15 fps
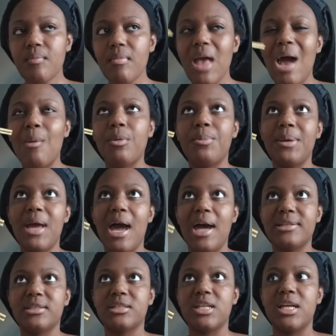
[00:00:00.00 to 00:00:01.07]
I would be
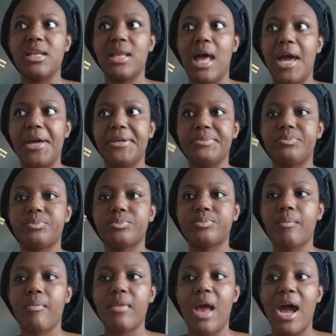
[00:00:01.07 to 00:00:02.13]
asking, like,
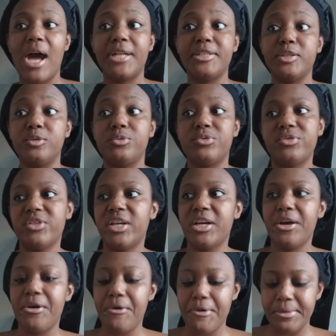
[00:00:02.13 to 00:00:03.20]
how do you
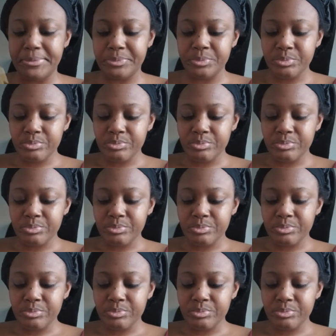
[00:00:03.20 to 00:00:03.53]
feel?